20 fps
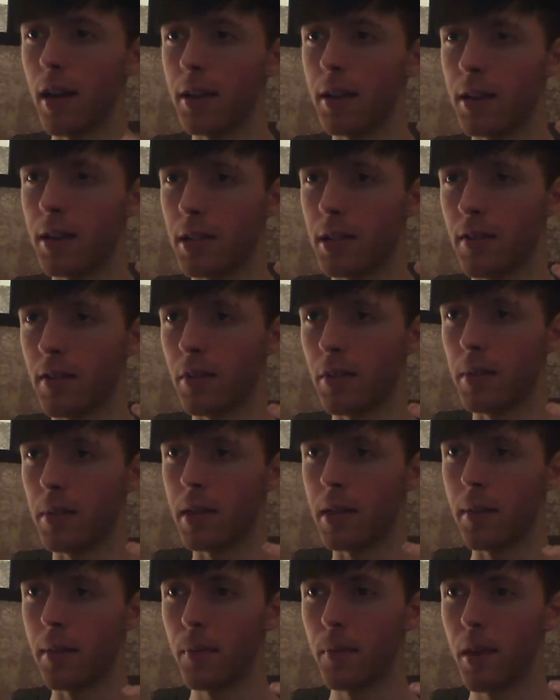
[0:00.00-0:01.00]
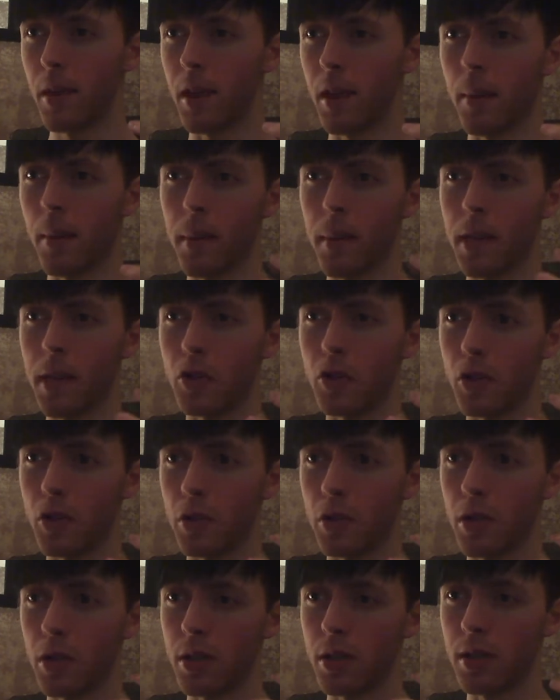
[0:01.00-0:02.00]
does have to be a
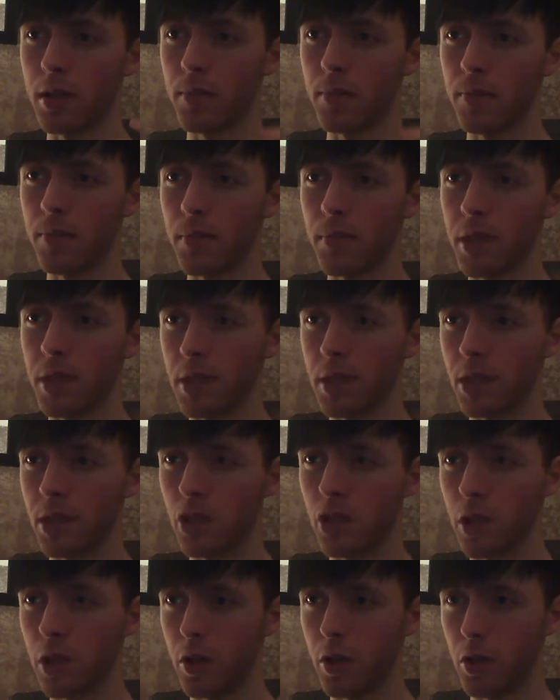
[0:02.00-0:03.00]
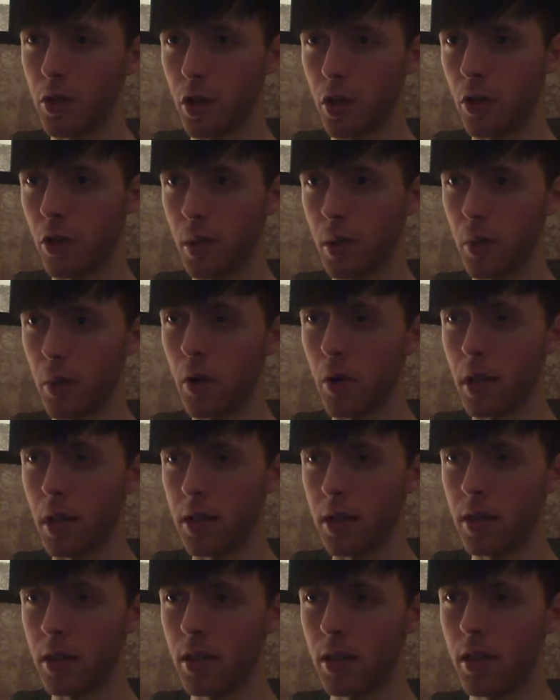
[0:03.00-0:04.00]
major decision or turning
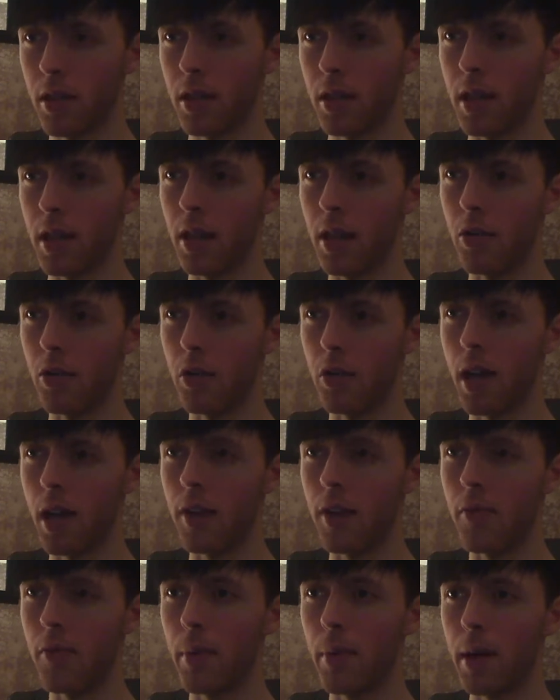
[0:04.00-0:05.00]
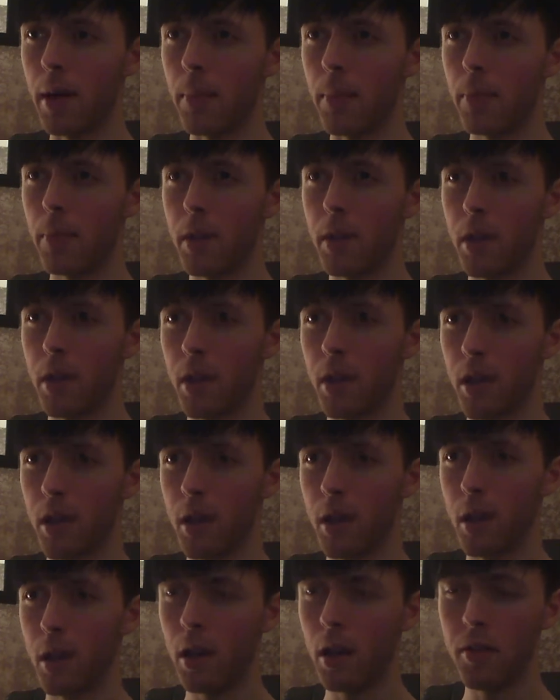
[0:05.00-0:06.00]
point in your life, but
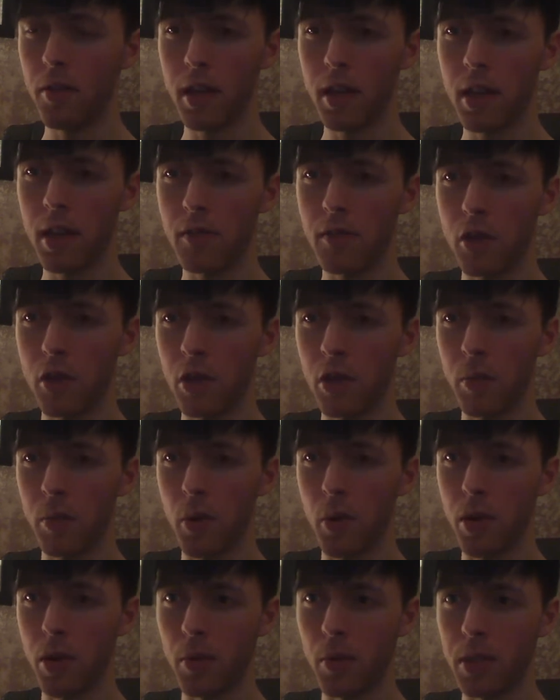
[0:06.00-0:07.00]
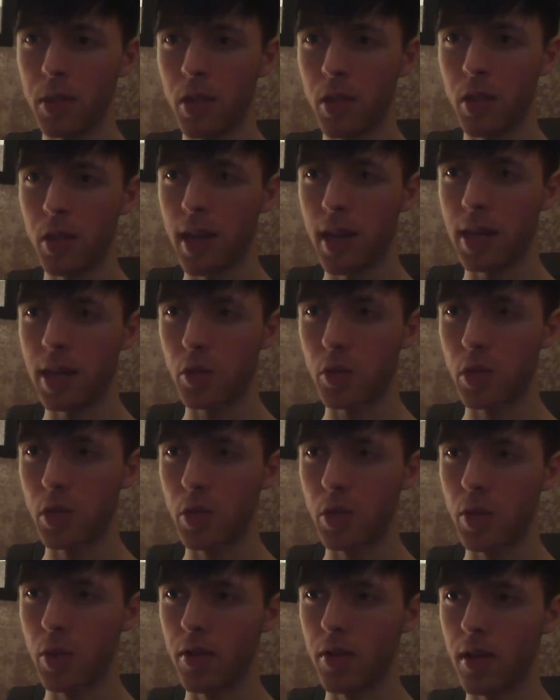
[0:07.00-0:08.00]
not the kind of turning point that we saw last
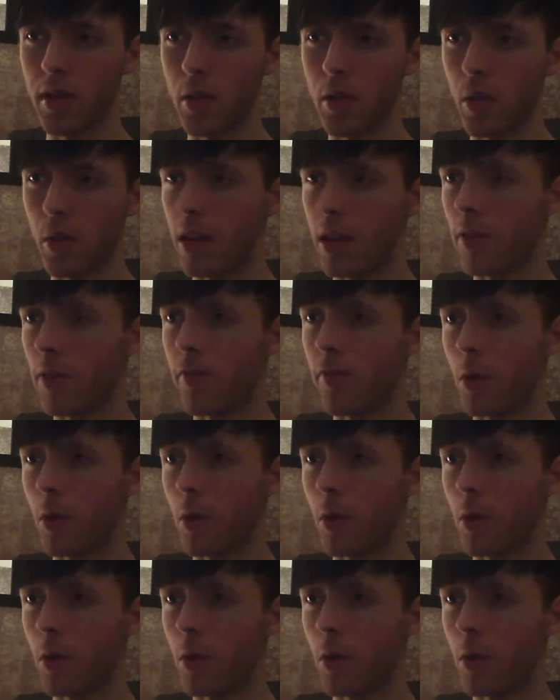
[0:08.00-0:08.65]
week with the Wheel of